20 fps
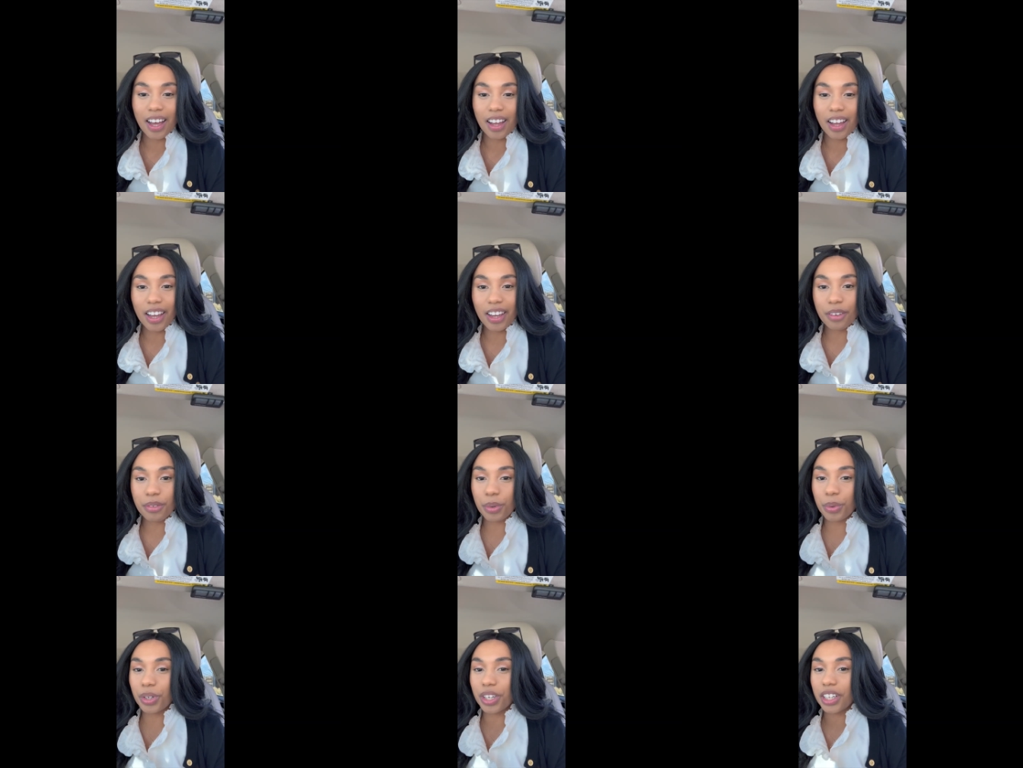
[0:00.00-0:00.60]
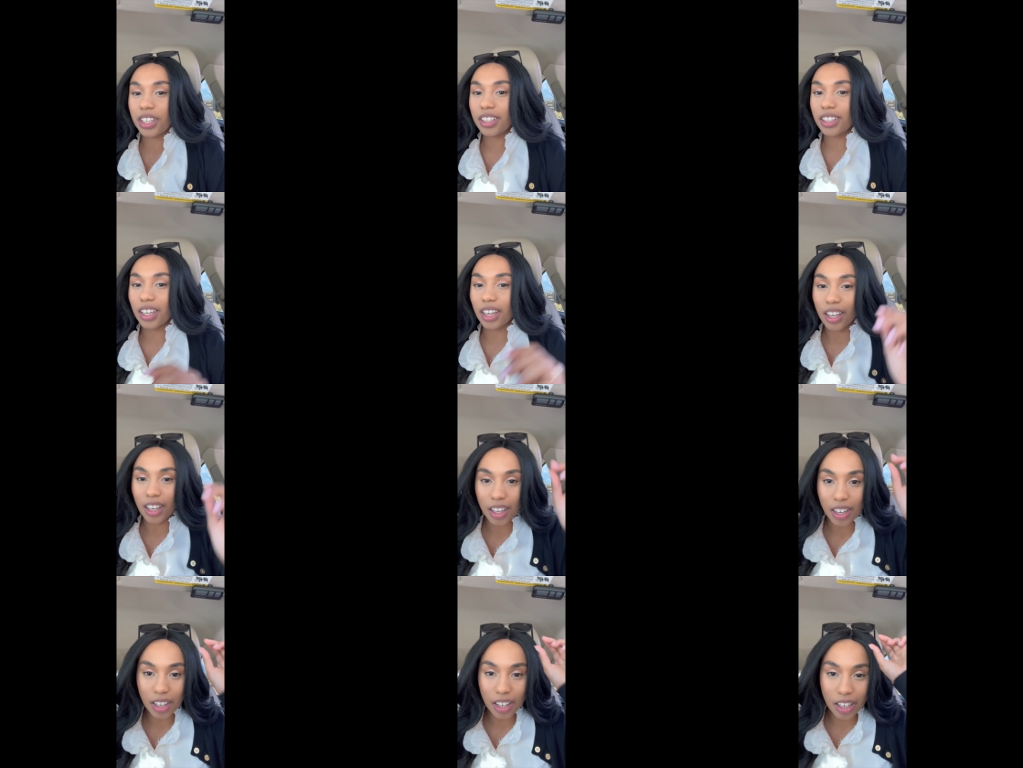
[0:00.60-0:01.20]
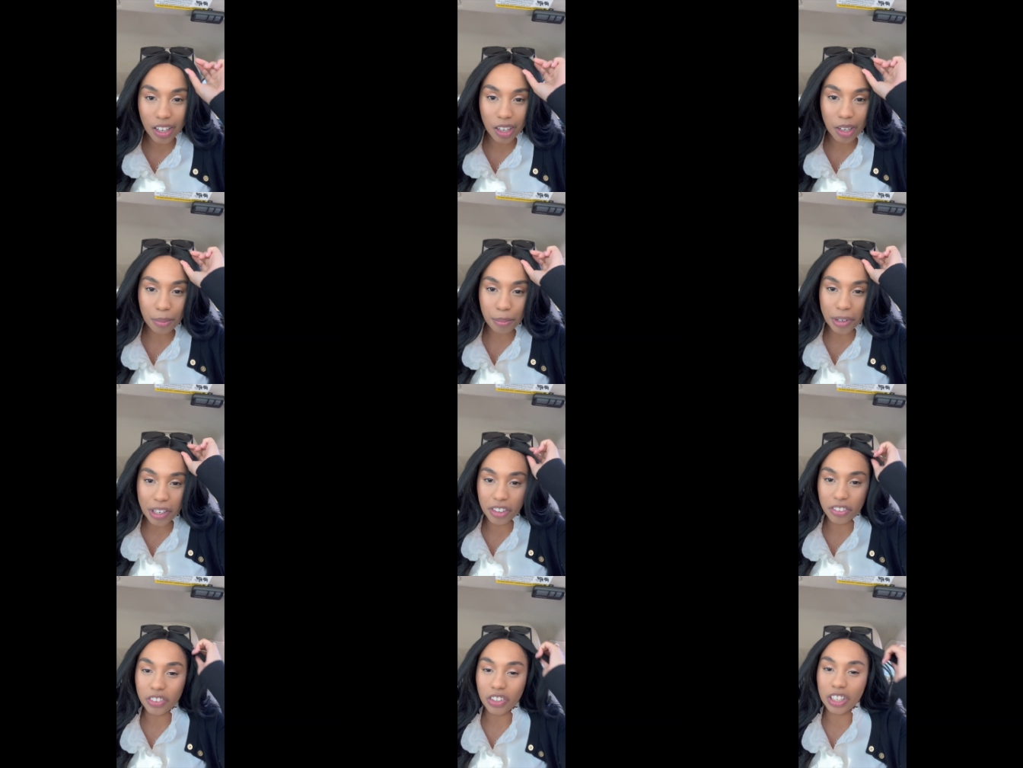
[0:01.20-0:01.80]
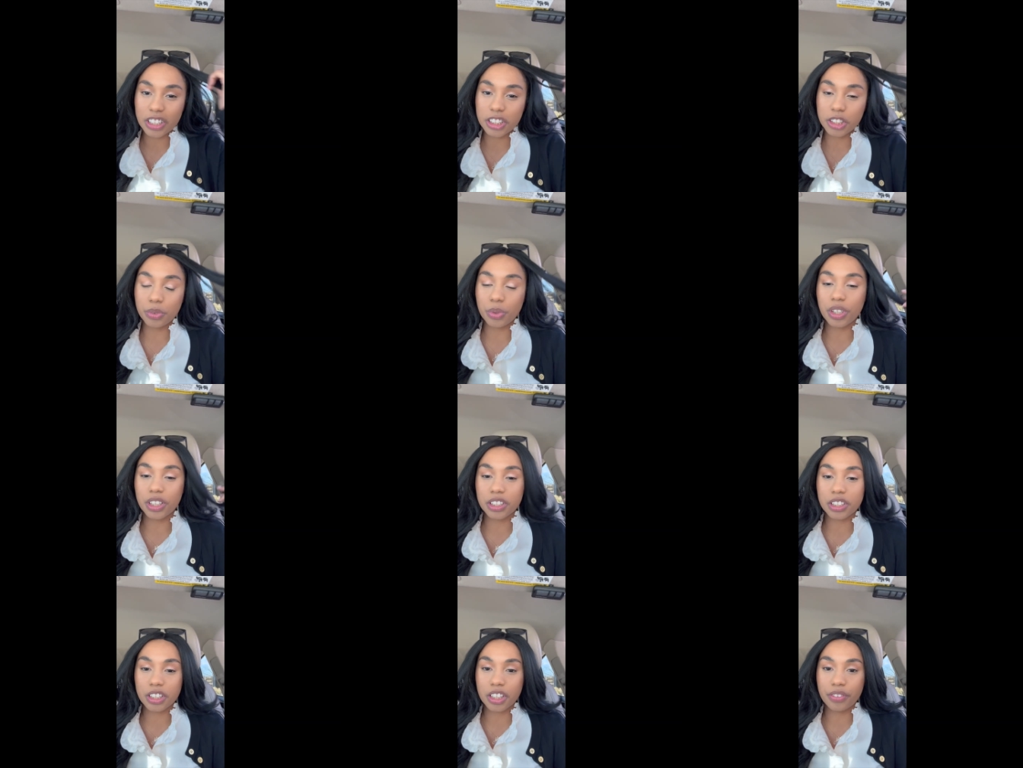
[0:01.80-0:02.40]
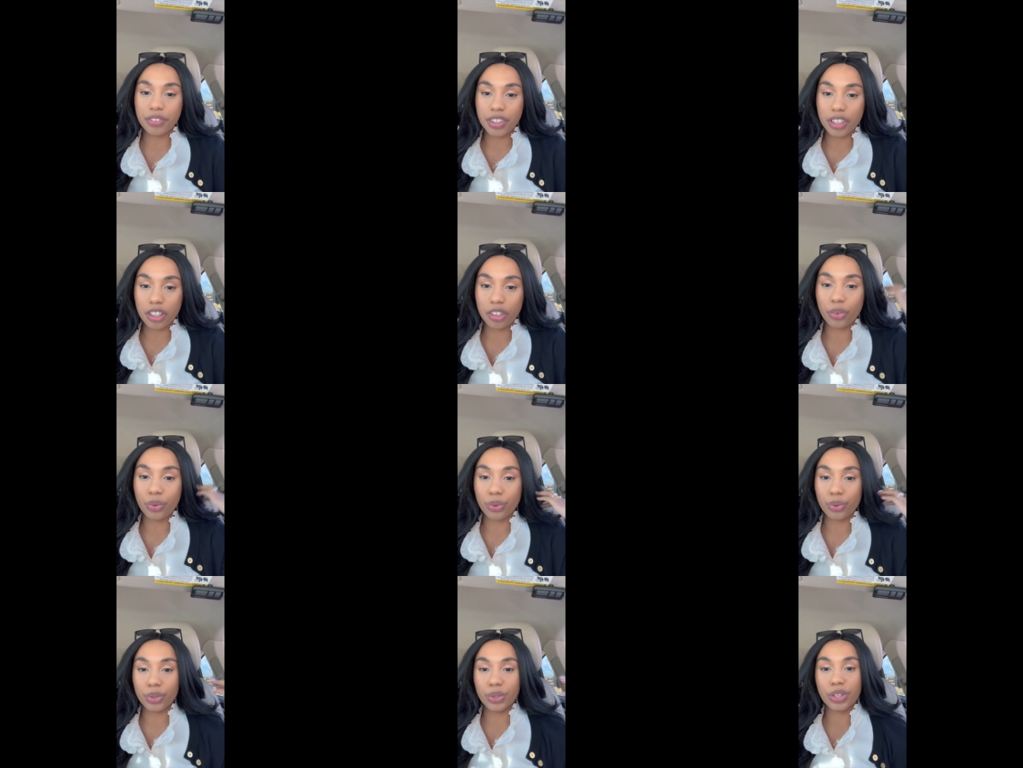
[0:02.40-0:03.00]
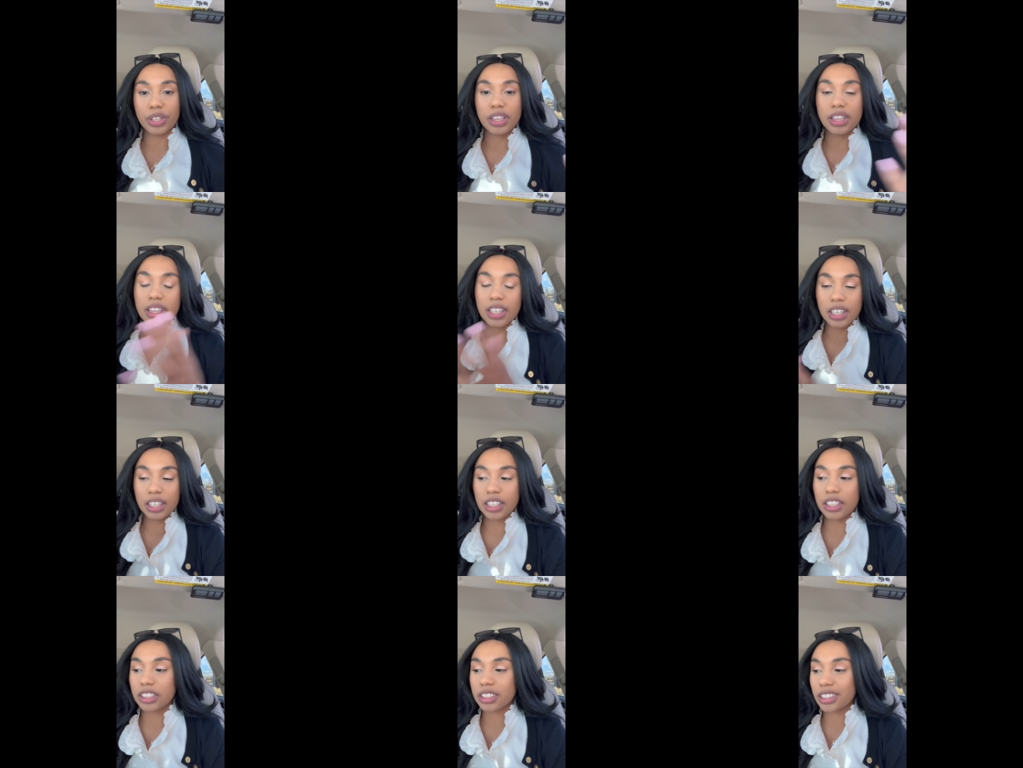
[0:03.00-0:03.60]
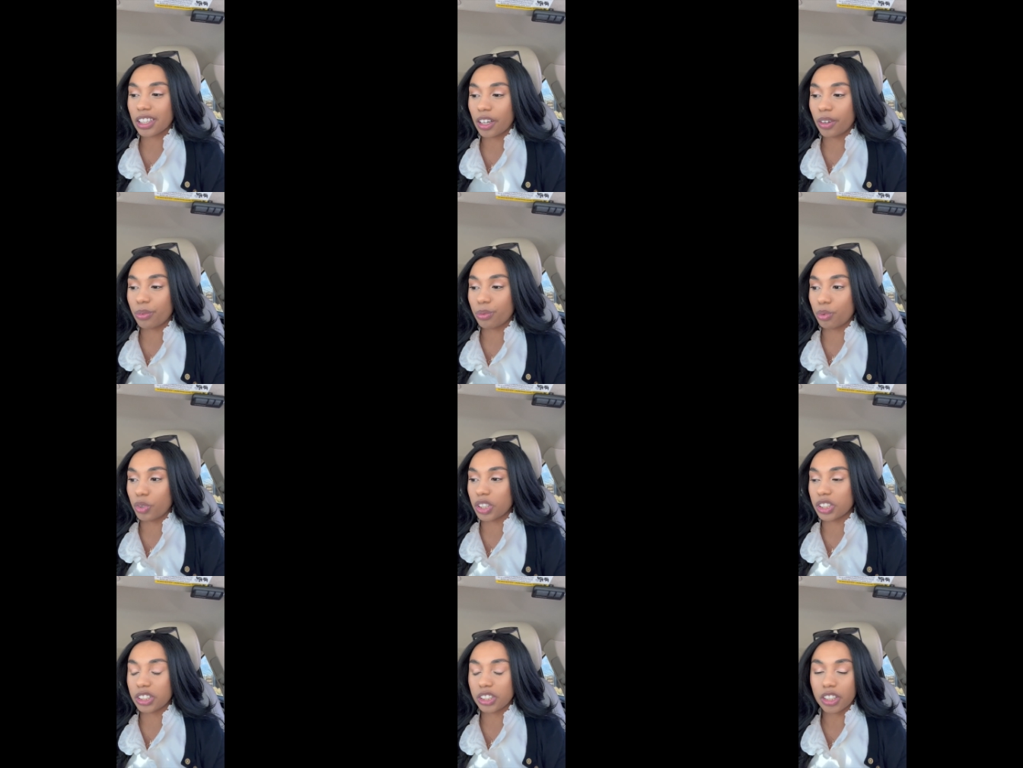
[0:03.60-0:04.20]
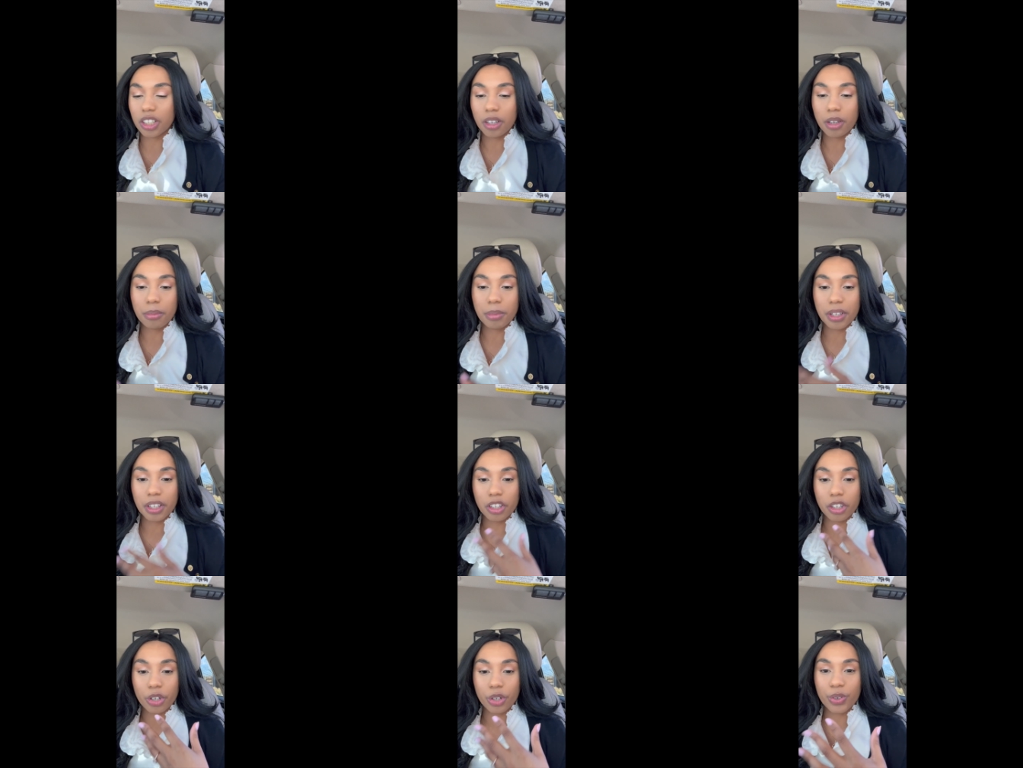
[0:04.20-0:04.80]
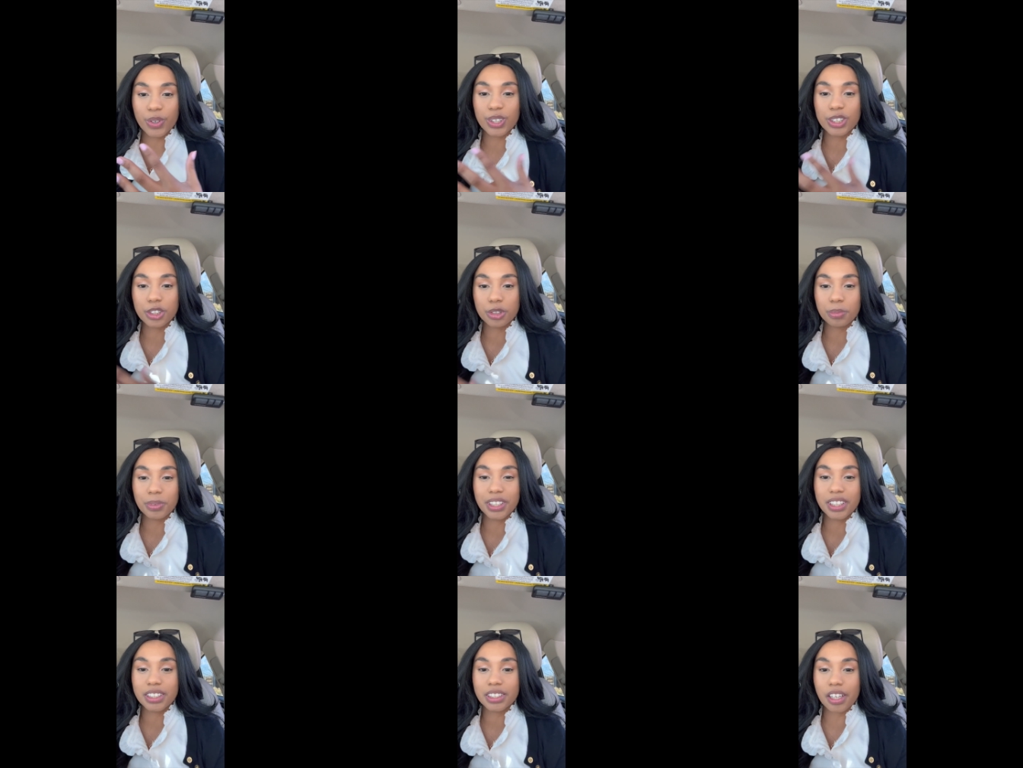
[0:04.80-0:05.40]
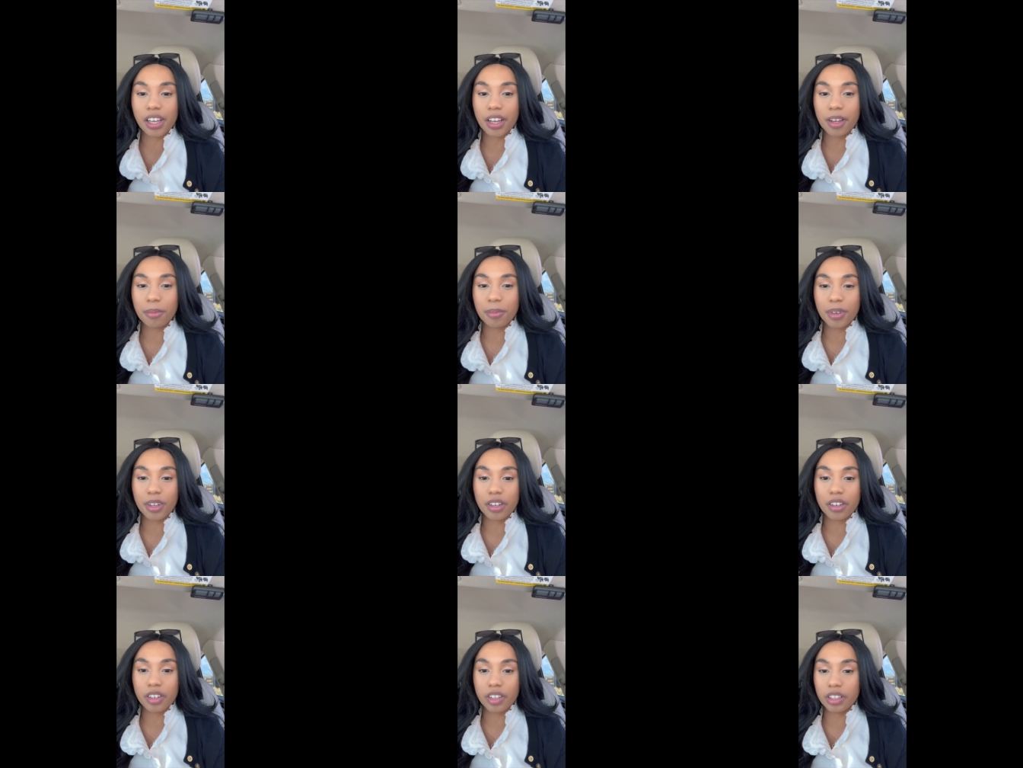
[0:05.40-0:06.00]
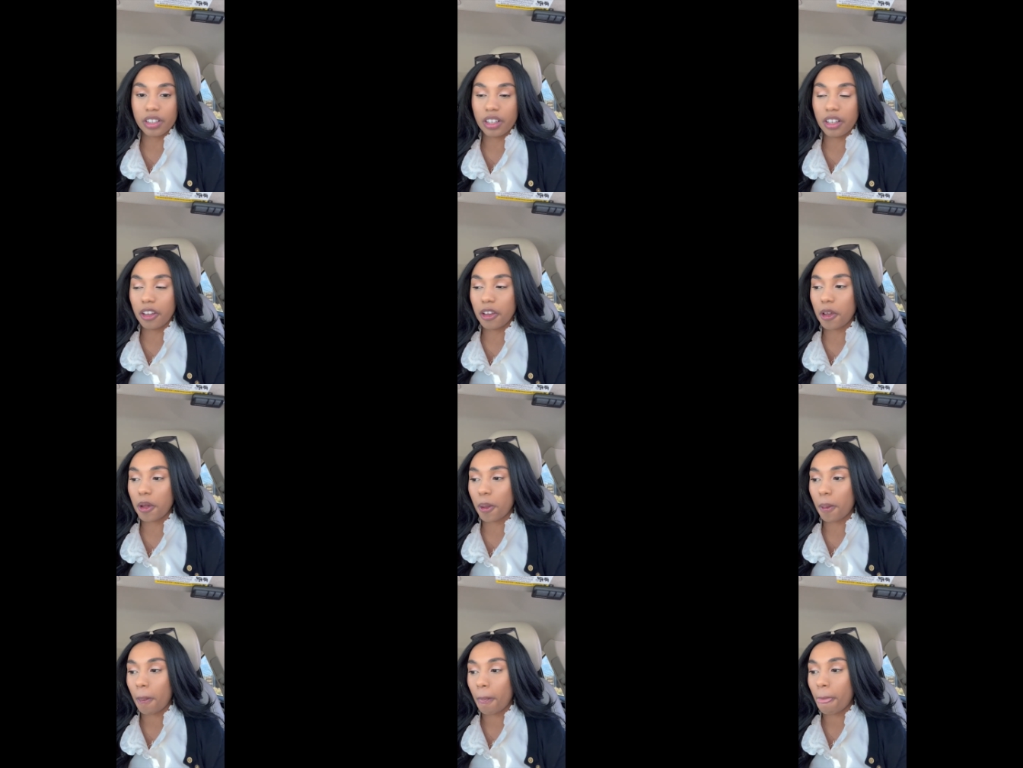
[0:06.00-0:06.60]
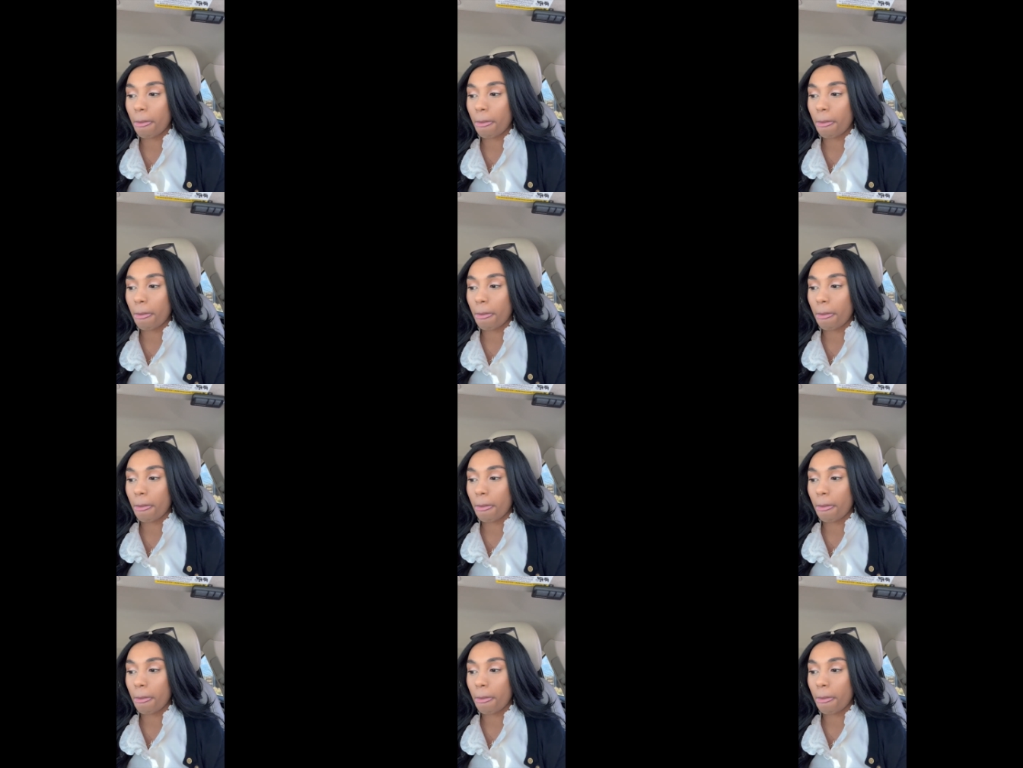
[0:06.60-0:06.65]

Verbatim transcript: Hi everyone, um, I don't know, I just wanted to give you a little nugget of wisdom, encouragement. I'm currently